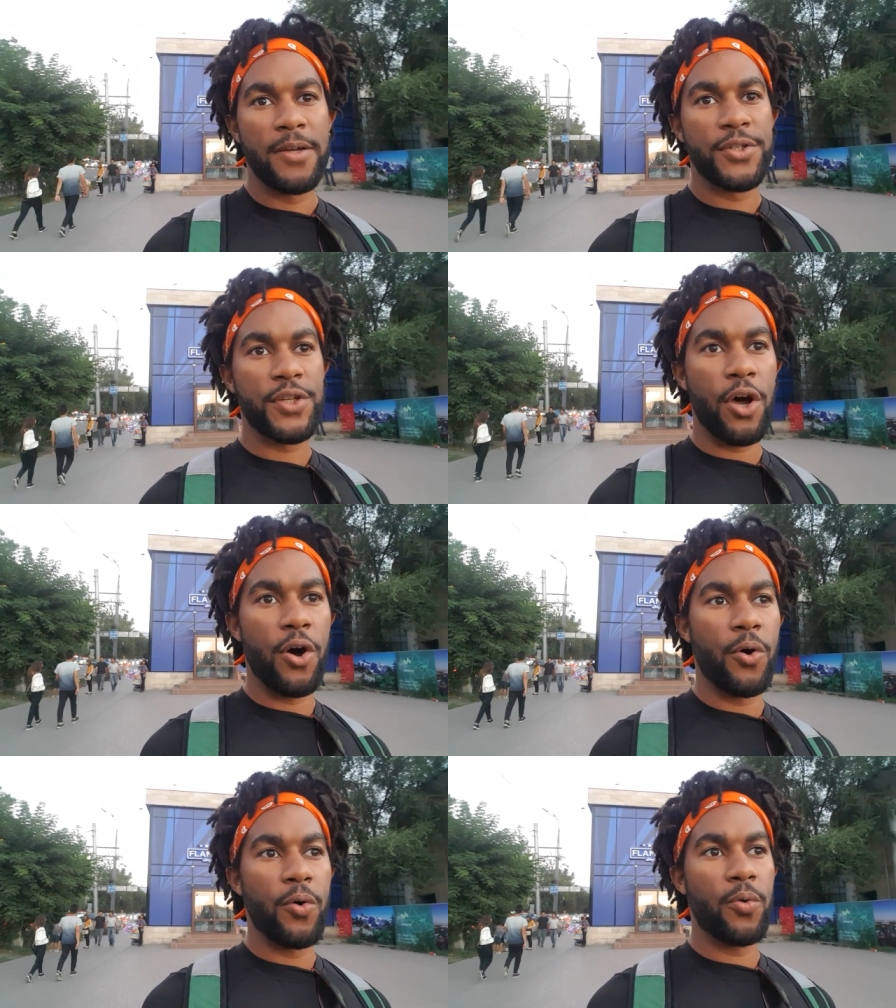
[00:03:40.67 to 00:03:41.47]

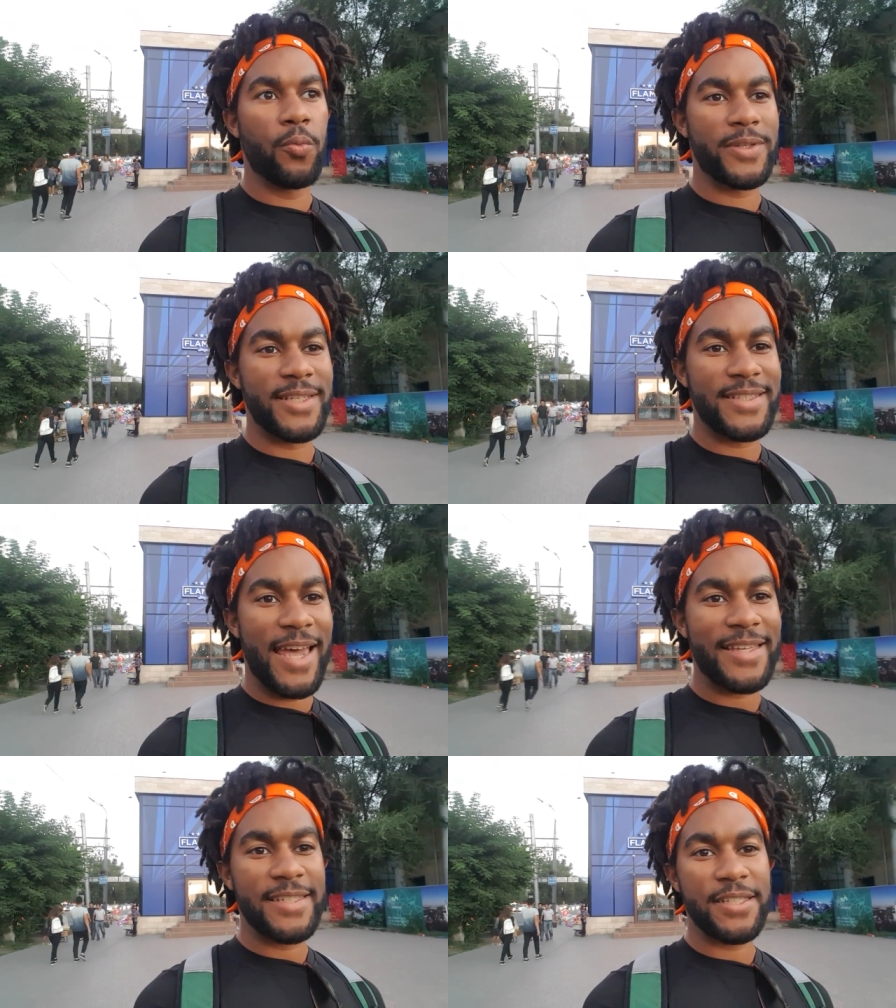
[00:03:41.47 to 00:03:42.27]
So with the
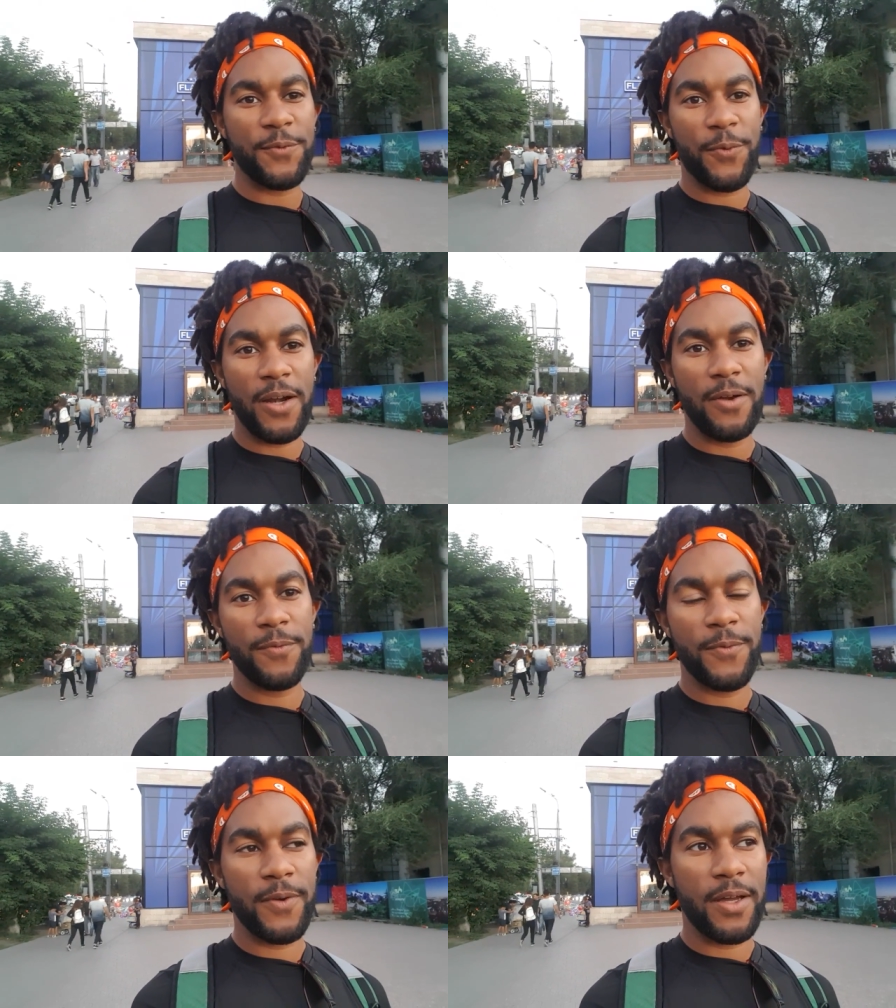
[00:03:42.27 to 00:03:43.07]
taxis in front of